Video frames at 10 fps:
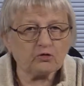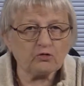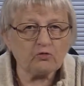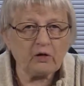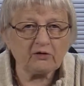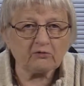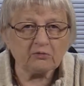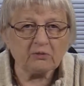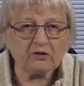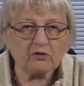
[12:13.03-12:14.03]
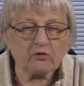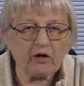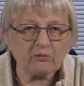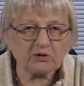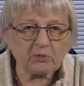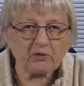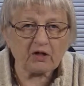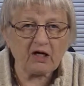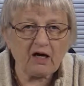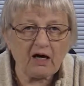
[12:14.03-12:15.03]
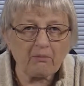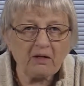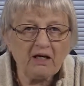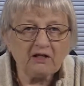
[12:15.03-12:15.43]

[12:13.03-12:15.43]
to 200 milligrams per cup,